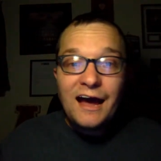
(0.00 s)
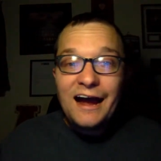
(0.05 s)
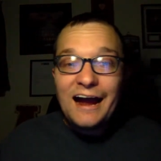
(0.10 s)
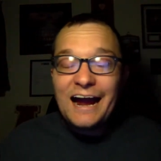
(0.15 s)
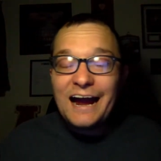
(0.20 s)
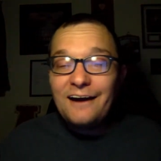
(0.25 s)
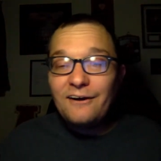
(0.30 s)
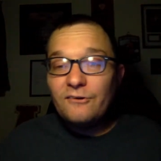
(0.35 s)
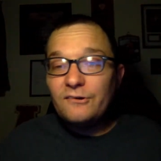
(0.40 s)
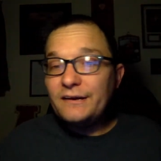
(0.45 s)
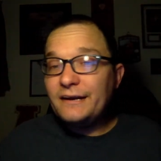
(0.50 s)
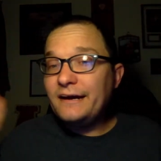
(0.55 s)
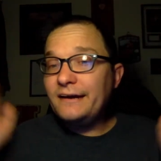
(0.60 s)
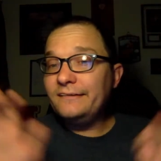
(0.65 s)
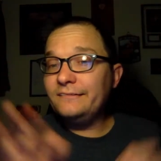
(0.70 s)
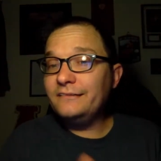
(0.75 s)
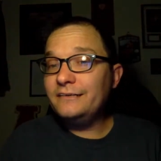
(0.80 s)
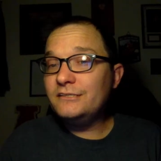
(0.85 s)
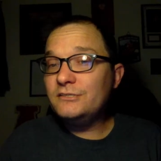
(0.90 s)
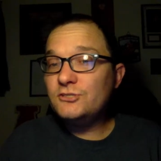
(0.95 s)
our
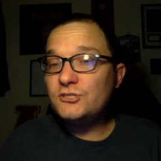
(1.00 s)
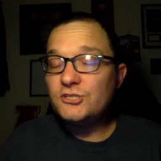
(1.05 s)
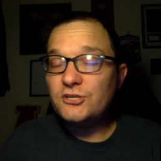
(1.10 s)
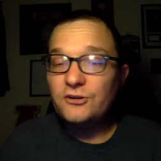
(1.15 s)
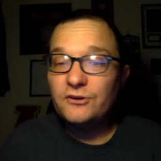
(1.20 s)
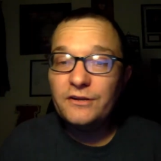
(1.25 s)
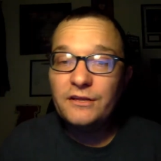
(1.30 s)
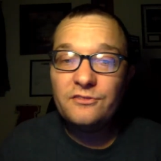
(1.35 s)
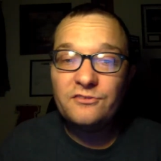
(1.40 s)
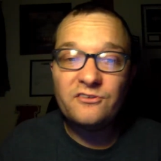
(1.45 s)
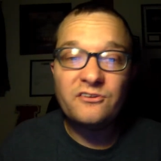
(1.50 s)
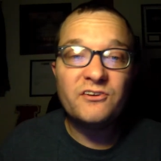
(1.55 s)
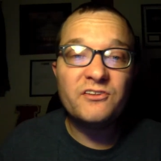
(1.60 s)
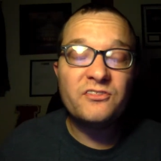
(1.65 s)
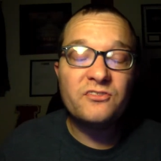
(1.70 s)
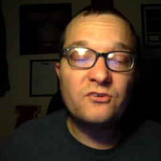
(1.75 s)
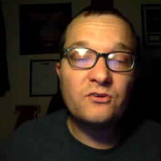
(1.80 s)
nightly journey through